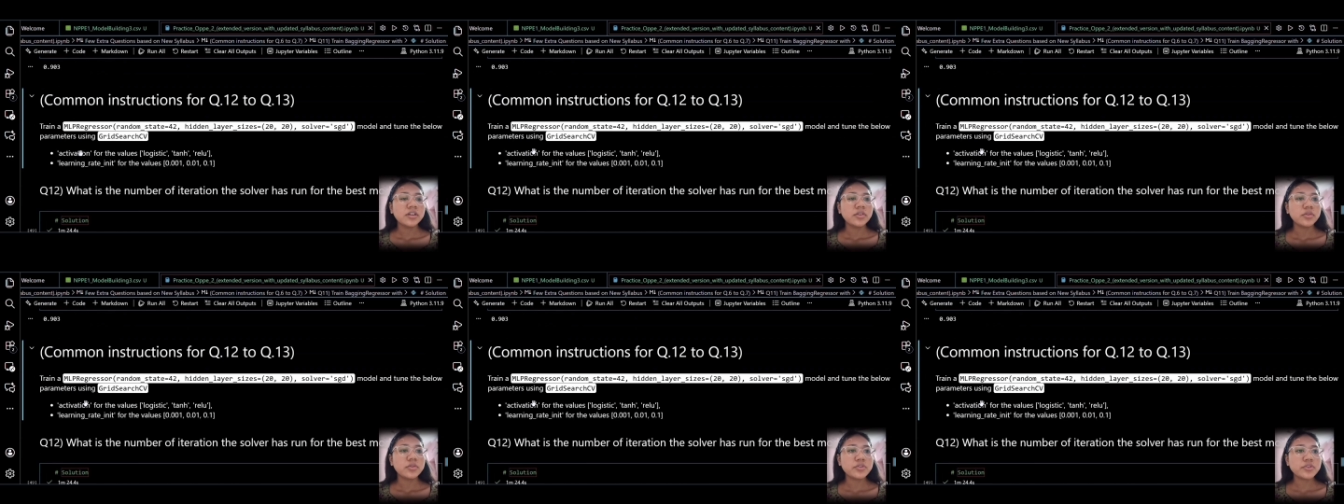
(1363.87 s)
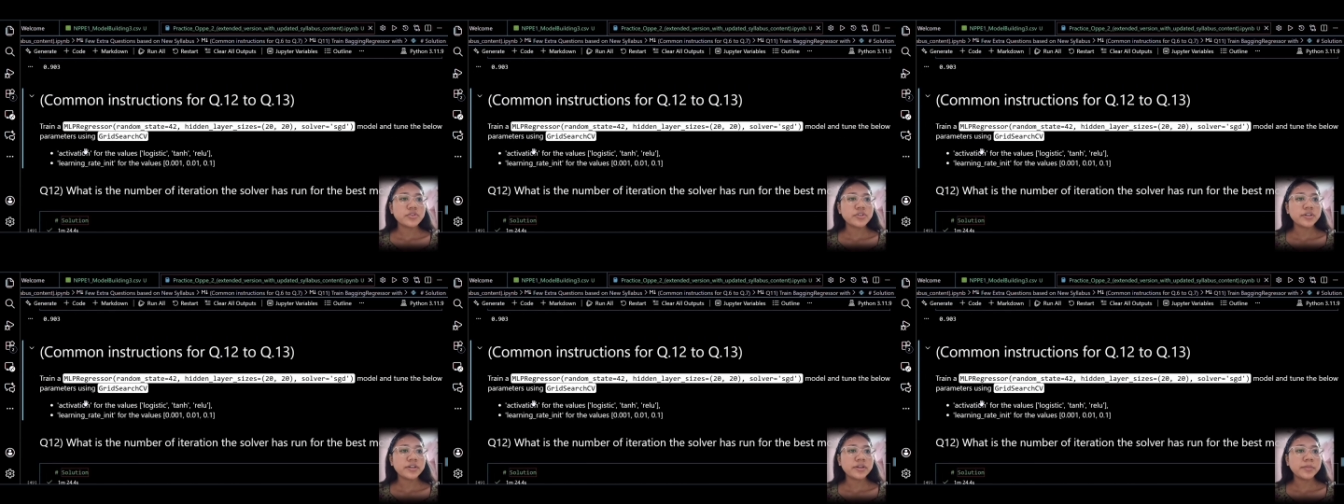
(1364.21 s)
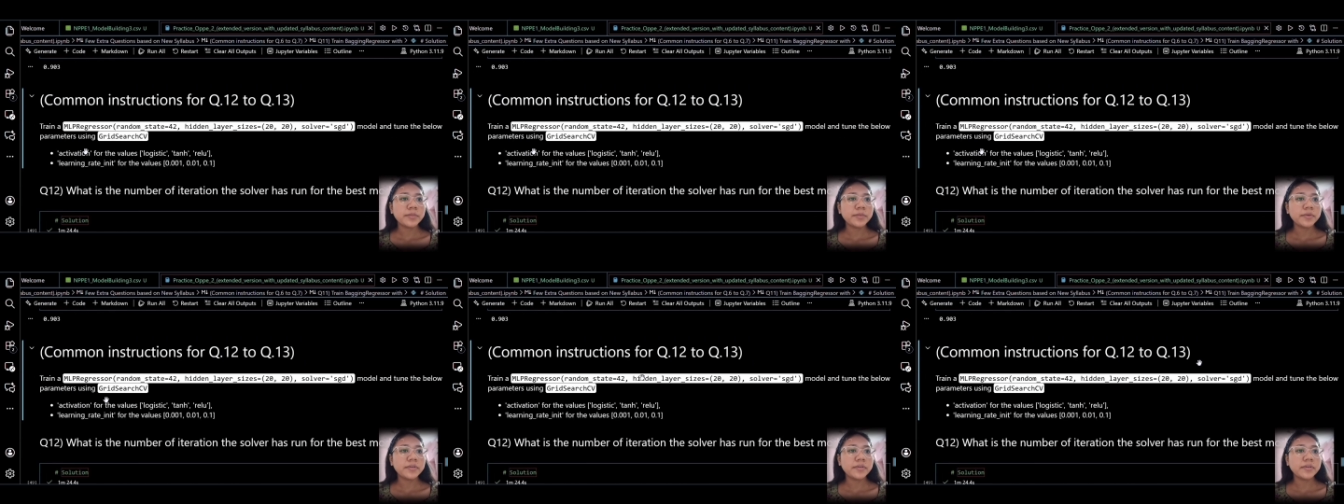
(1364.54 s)
Question
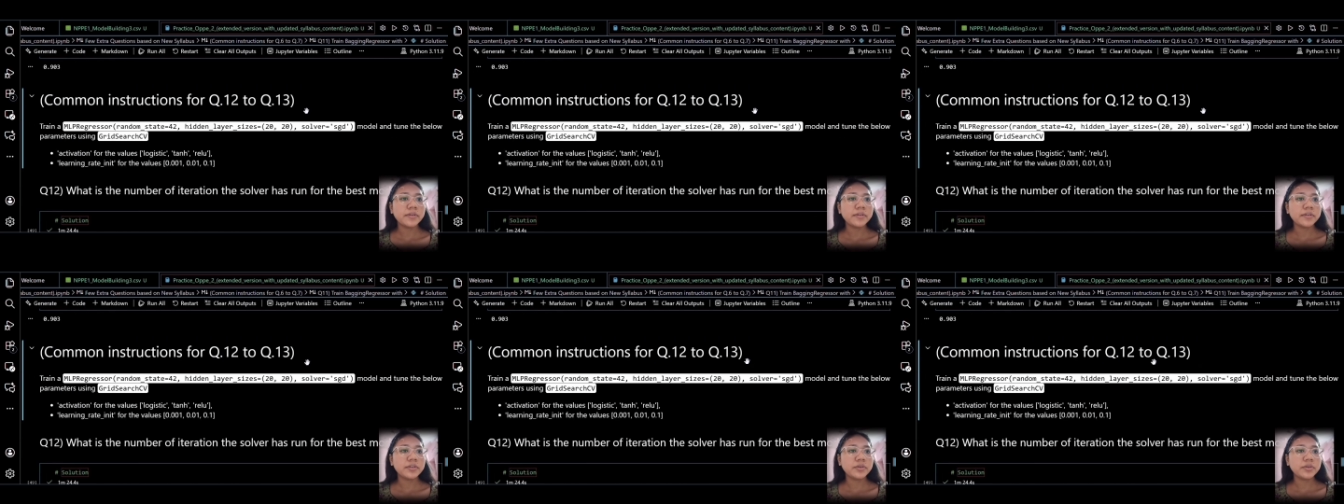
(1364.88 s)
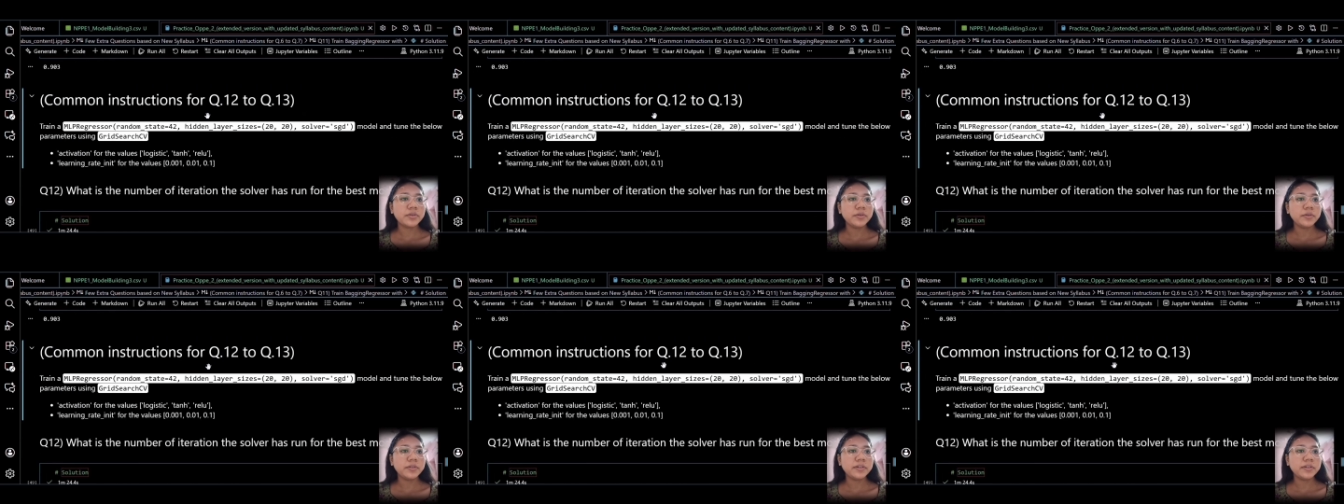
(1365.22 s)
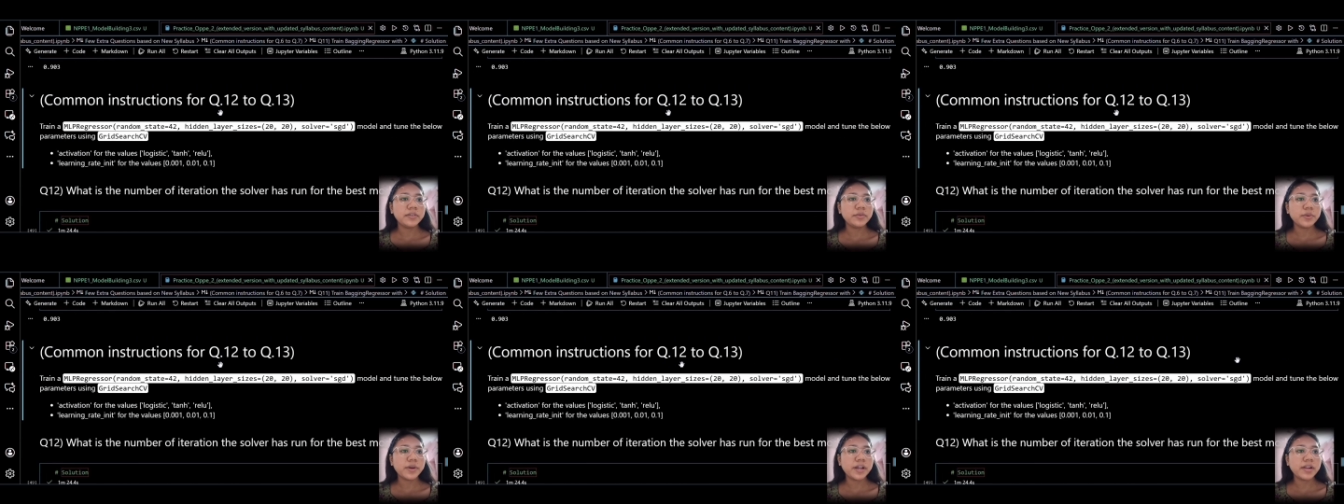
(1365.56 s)
number
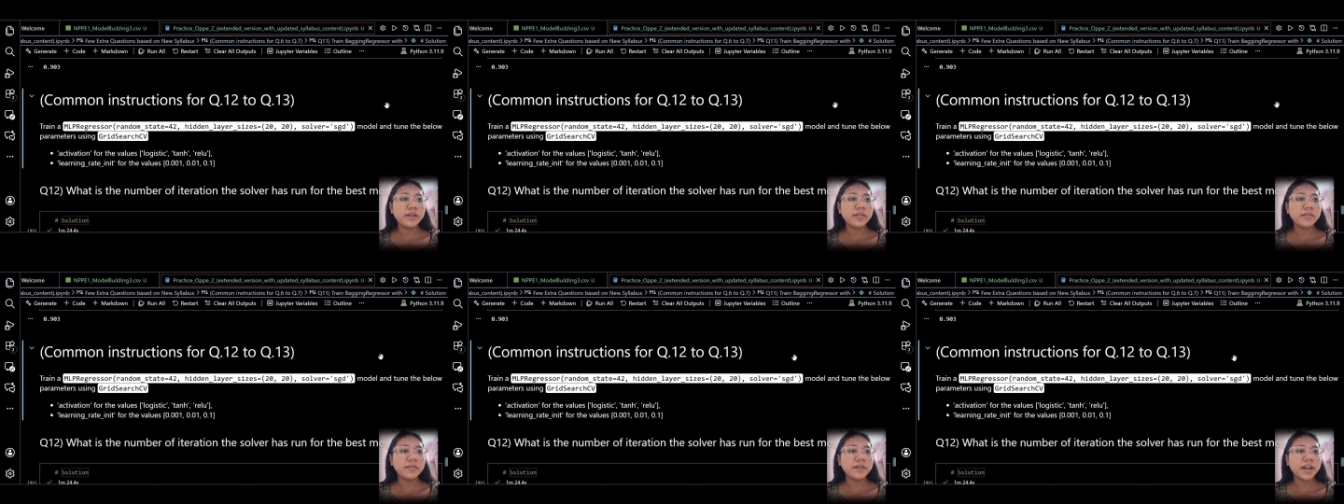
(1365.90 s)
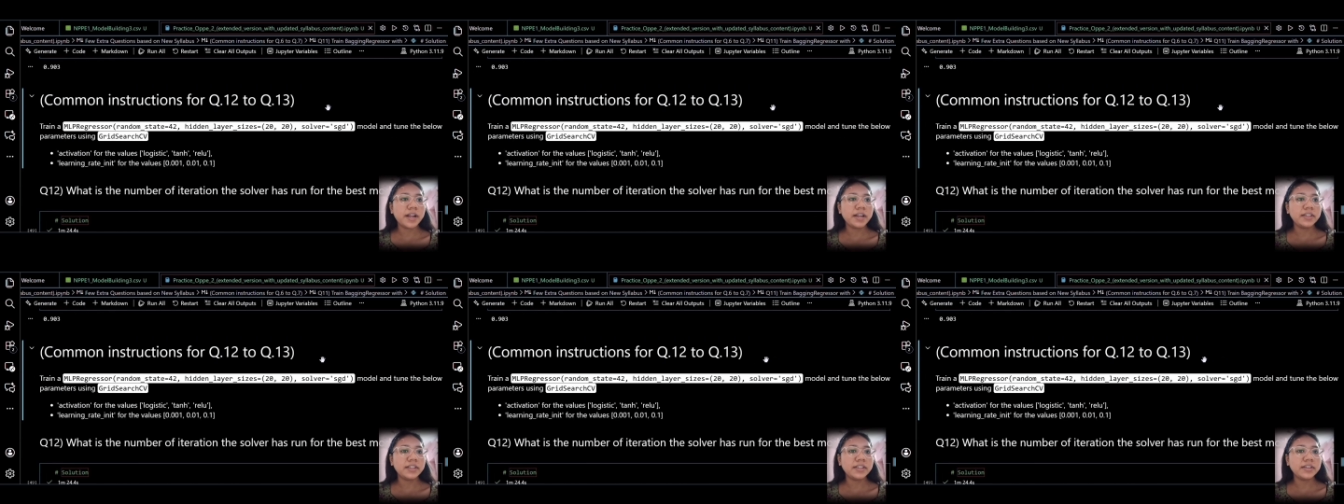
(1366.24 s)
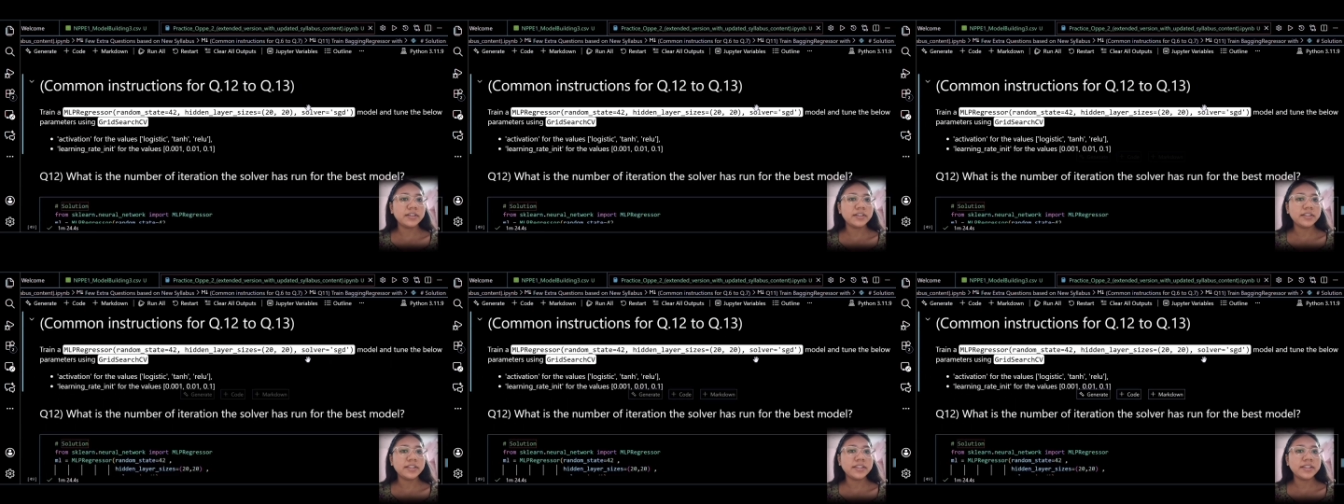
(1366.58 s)
12 and
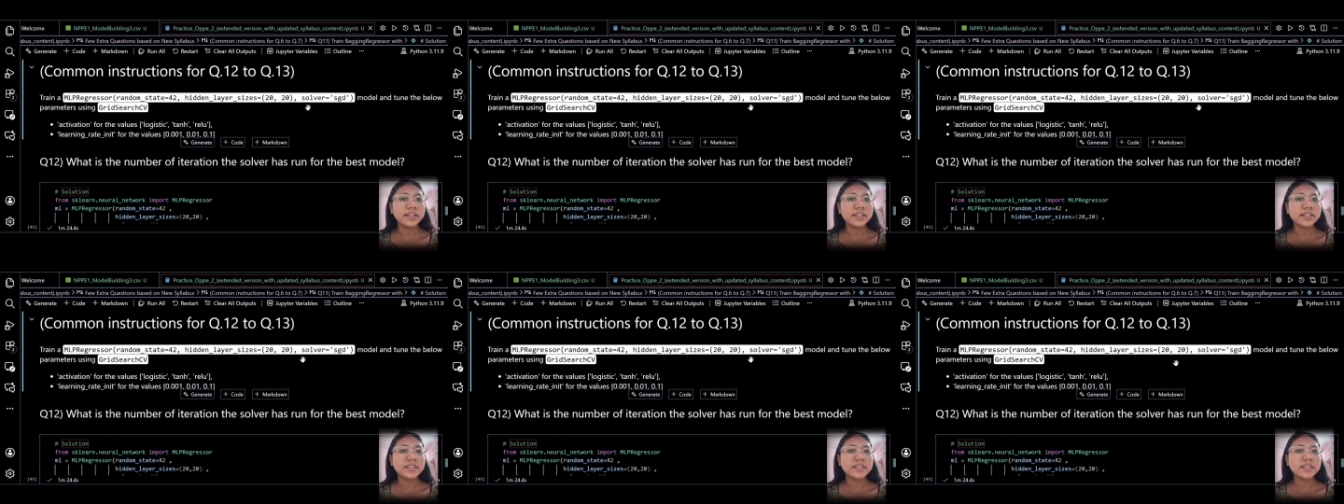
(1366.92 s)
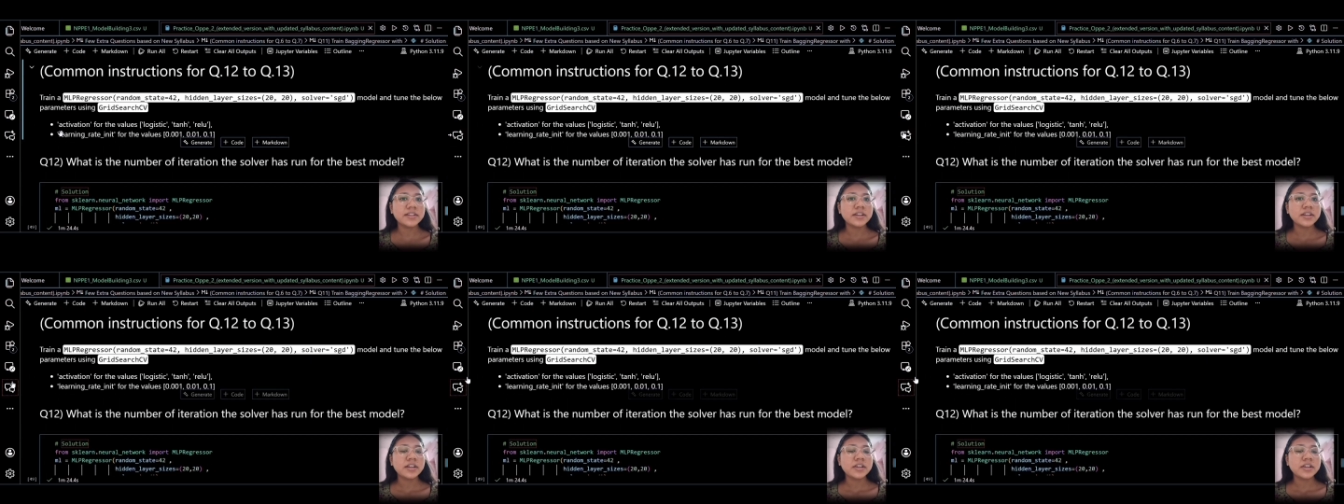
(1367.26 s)
13 is